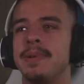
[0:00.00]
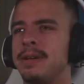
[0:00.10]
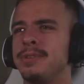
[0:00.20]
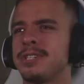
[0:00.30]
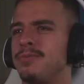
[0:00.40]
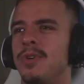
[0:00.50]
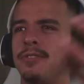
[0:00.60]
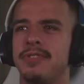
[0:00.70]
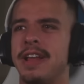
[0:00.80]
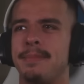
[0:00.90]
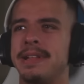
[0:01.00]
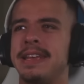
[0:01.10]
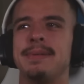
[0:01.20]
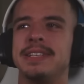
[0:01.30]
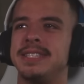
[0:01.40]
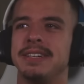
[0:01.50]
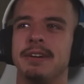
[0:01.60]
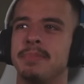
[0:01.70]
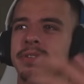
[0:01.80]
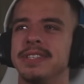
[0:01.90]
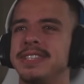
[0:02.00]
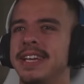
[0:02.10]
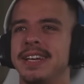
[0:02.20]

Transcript: But he was just waffling. I mean, he made zero points